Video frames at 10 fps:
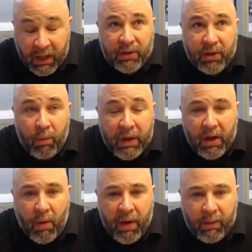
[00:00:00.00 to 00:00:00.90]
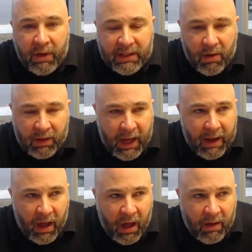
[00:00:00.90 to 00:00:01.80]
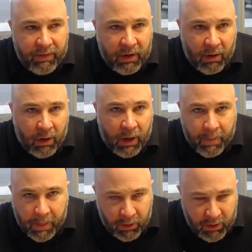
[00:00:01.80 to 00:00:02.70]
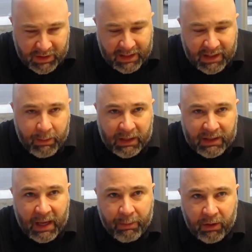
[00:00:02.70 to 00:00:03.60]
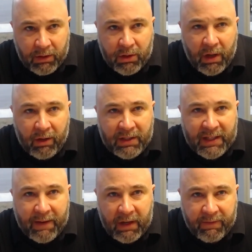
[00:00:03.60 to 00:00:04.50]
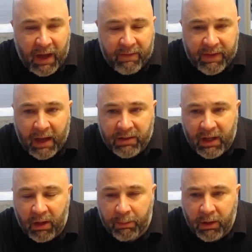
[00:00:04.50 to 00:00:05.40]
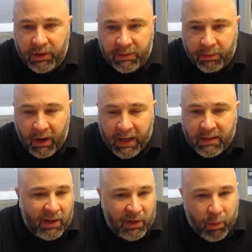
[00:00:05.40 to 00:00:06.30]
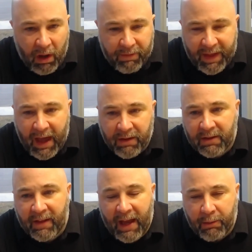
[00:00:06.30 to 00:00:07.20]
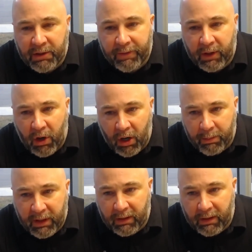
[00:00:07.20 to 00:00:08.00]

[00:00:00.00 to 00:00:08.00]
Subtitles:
So we go in and we say, okay, we'll use that same example, your $275,000 purchase price, $12,000 of that was for carpet,